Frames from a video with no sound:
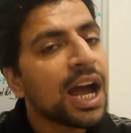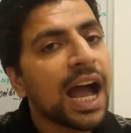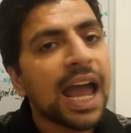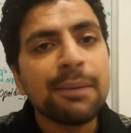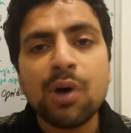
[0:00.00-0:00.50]

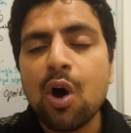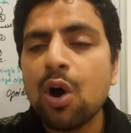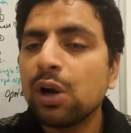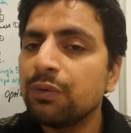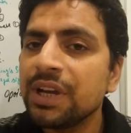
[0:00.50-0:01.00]
I am
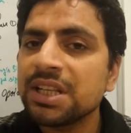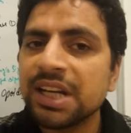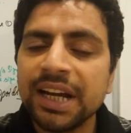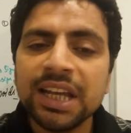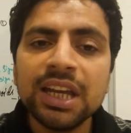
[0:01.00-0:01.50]
always
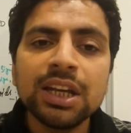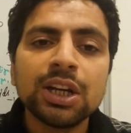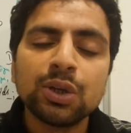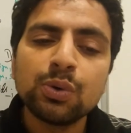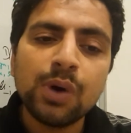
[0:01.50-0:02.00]

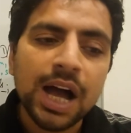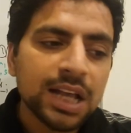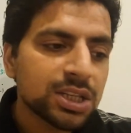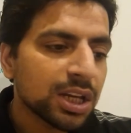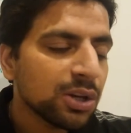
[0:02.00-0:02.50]
ready to
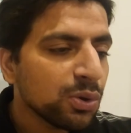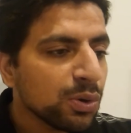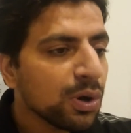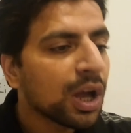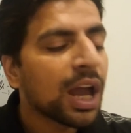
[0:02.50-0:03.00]
answer
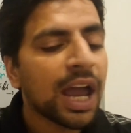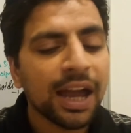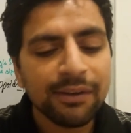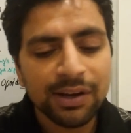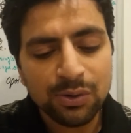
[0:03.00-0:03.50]
you.
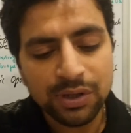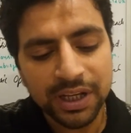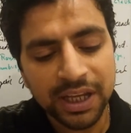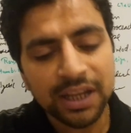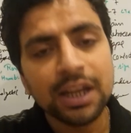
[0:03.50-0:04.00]
Have a good
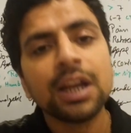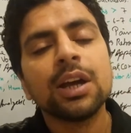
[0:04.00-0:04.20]
day.